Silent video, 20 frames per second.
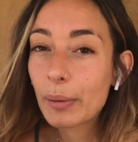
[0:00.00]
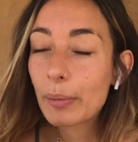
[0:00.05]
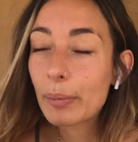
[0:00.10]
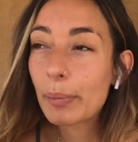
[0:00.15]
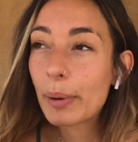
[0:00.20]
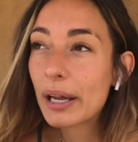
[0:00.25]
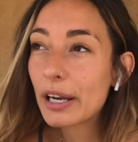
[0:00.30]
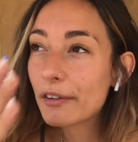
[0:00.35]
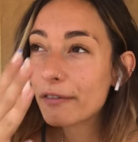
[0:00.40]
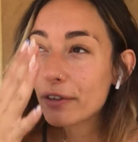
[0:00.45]

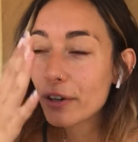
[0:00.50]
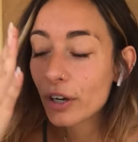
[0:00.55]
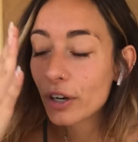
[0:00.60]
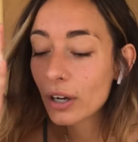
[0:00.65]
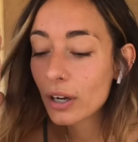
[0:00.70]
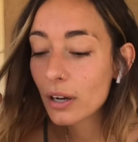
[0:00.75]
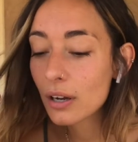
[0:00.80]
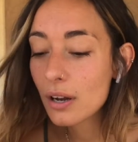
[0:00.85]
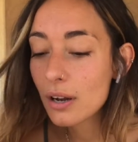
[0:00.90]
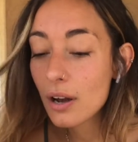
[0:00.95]
But if you're
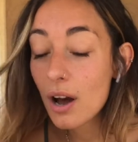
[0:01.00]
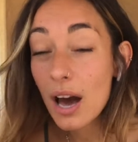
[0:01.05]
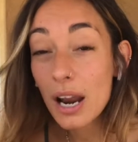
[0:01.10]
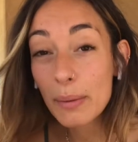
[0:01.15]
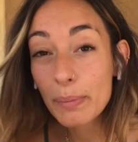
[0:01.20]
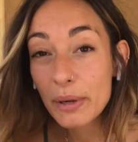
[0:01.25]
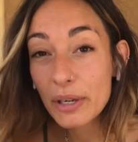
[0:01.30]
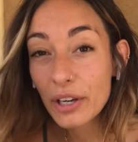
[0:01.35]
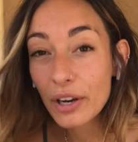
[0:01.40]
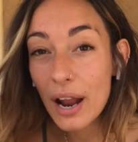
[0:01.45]
caught up
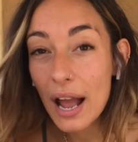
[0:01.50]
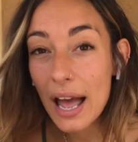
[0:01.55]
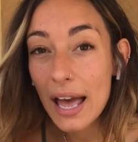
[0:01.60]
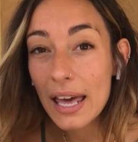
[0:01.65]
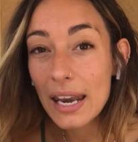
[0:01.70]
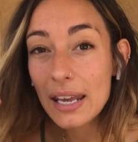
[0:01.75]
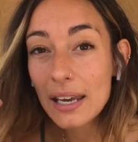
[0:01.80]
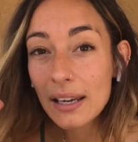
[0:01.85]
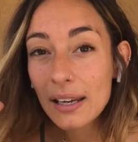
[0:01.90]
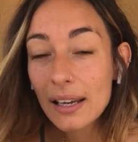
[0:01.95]
in your head,
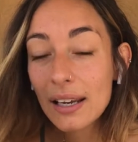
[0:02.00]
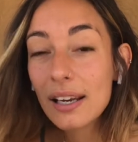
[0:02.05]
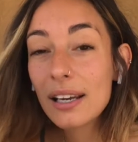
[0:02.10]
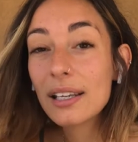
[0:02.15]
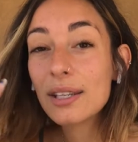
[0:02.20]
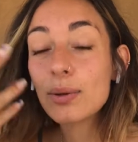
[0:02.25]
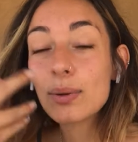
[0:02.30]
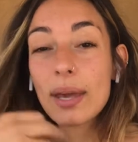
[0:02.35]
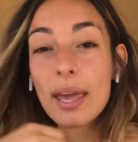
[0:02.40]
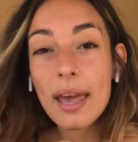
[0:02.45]

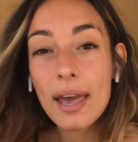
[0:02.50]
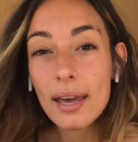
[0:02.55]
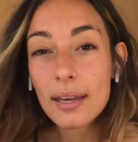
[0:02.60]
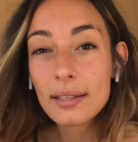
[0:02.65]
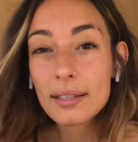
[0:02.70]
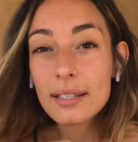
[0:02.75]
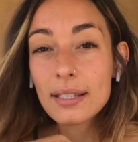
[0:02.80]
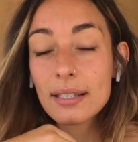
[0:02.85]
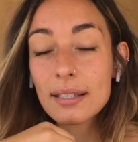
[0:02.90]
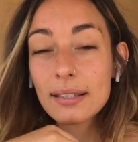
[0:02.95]
you
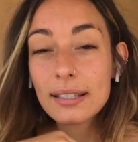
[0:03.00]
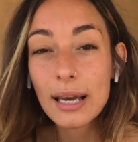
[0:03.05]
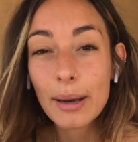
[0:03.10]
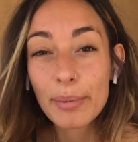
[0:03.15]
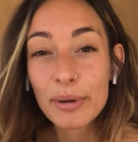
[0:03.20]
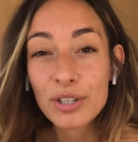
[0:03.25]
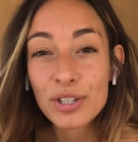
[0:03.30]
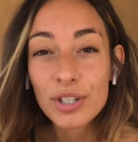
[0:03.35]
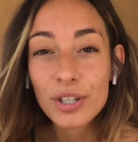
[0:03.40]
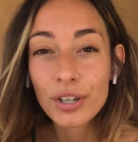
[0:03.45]
can't tap
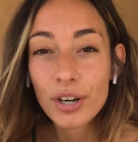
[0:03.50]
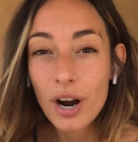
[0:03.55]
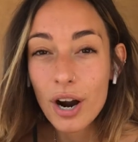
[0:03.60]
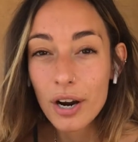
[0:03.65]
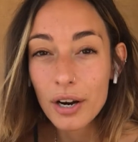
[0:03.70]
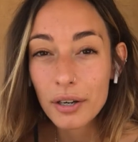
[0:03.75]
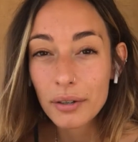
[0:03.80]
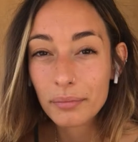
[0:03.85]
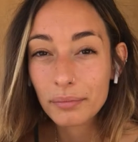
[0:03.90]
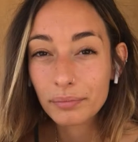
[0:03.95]
into your
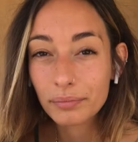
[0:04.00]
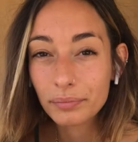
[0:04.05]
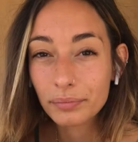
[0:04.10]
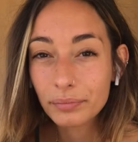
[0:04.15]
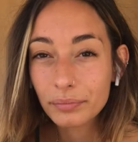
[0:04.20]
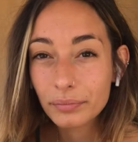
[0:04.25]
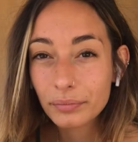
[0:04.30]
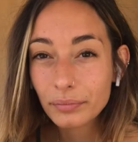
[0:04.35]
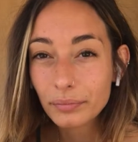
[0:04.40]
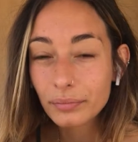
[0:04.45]
heart.
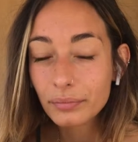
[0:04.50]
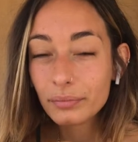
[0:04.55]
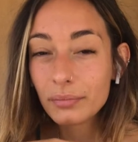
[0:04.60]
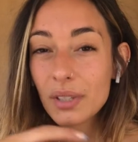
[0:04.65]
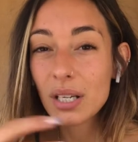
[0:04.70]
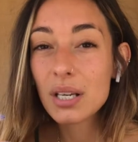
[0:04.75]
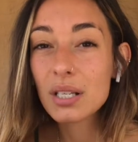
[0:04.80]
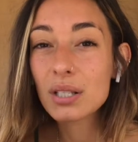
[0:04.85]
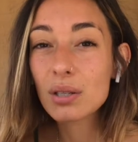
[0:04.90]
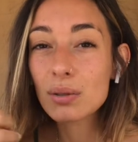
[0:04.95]

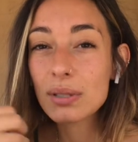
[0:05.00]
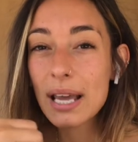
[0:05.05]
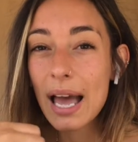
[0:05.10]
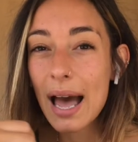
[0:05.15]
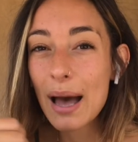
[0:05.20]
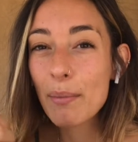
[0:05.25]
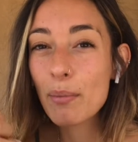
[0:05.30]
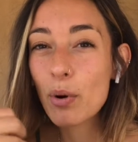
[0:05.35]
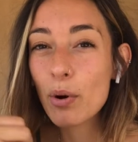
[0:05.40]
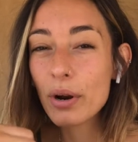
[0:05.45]
So
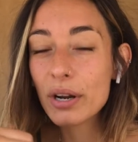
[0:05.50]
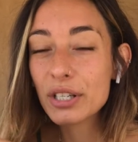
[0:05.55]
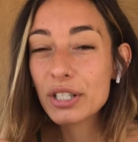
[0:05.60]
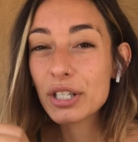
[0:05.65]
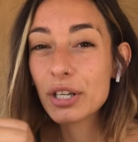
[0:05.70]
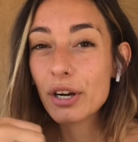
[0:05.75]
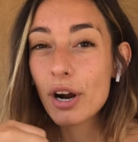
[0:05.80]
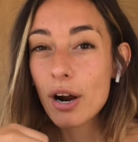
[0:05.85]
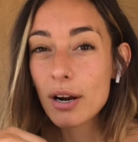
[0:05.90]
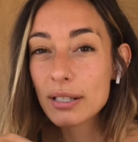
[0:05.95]
tap more into
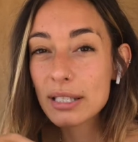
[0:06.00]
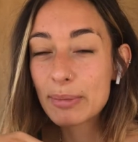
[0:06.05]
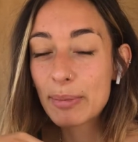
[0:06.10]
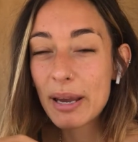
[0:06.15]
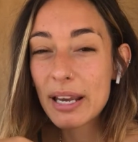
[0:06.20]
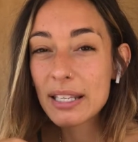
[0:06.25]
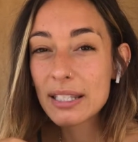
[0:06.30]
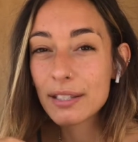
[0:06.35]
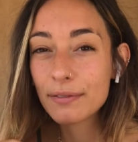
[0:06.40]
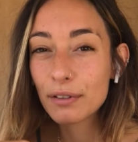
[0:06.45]
your heart
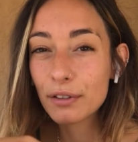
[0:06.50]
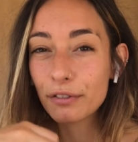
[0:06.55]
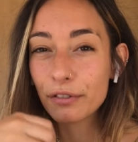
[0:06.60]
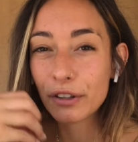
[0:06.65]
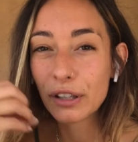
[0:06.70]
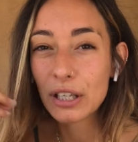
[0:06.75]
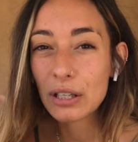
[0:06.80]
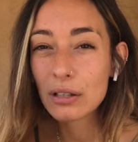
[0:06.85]
space. If you're feeling